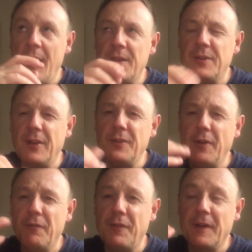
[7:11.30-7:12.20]
Is there
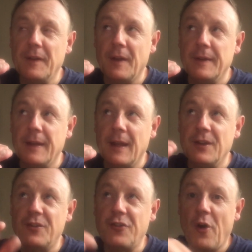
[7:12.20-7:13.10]
something that
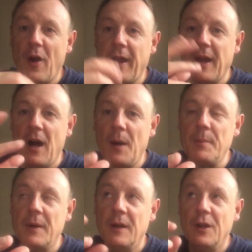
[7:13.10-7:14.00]
needs tying
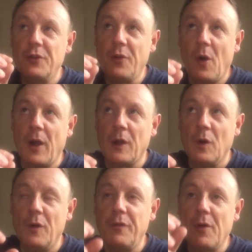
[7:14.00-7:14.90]
up, tying
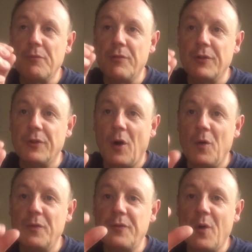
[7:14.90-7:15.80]
off,
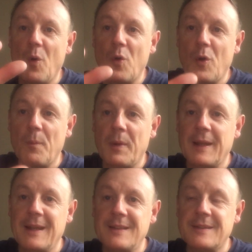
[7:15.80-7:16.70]
resolved or
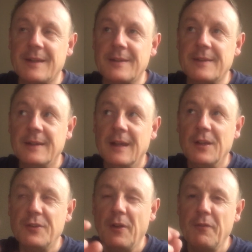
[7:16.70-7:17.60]
completed?
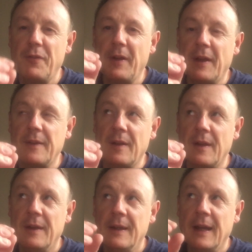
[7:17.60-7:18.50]
Something
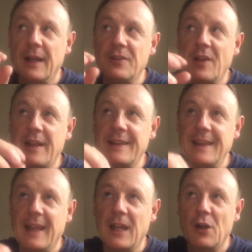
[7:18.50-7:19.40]
that is
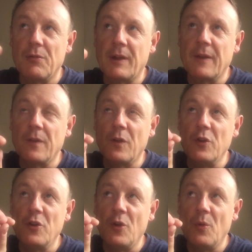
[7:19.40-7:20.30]
lingering that
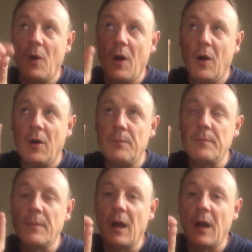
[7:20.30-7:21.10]
you are